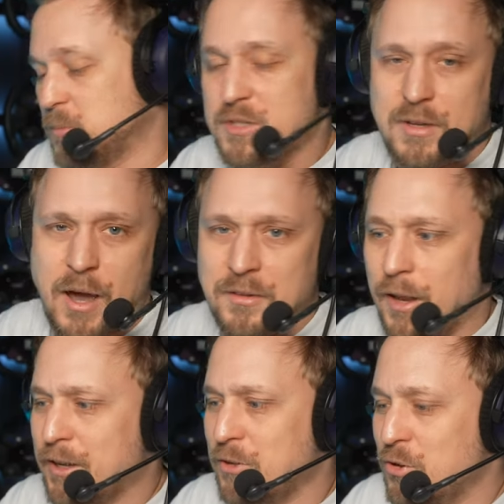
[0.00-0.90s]
it's kind of
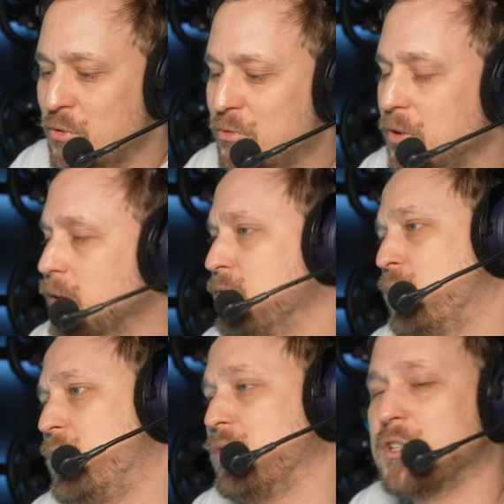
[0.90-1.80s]
like a new field for
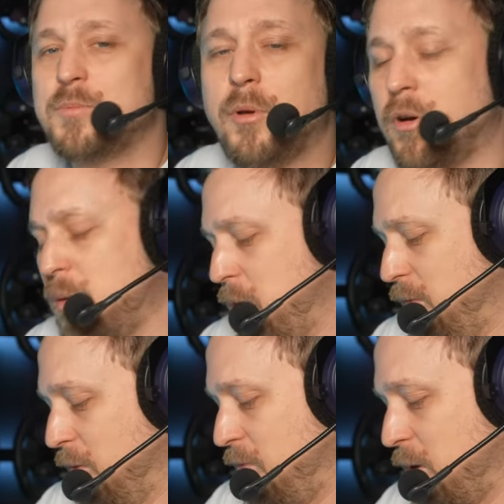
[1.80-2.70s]
me to explore. I'm
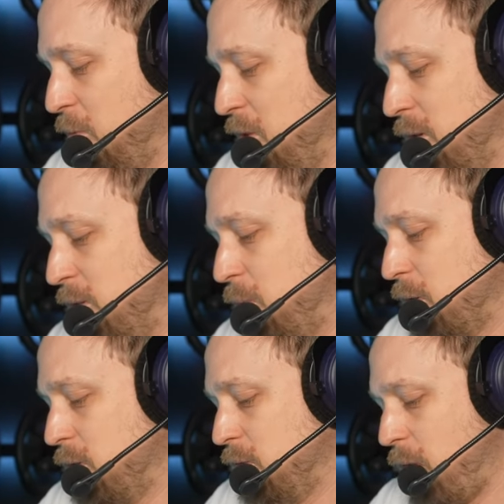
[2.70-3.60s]
having fun with it,
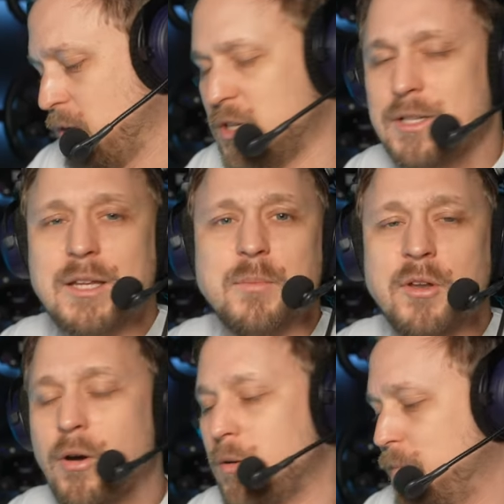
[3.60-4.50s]
but yeah, just let me
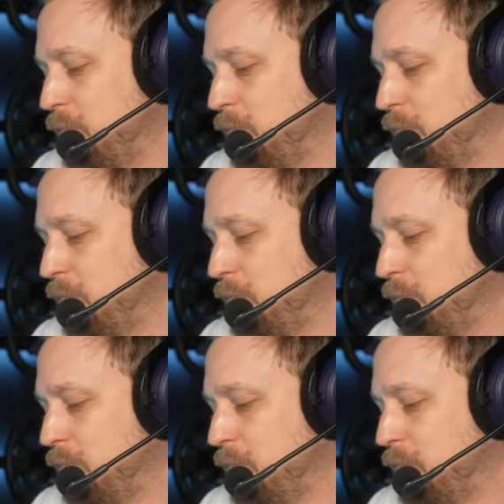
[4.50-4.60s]
know.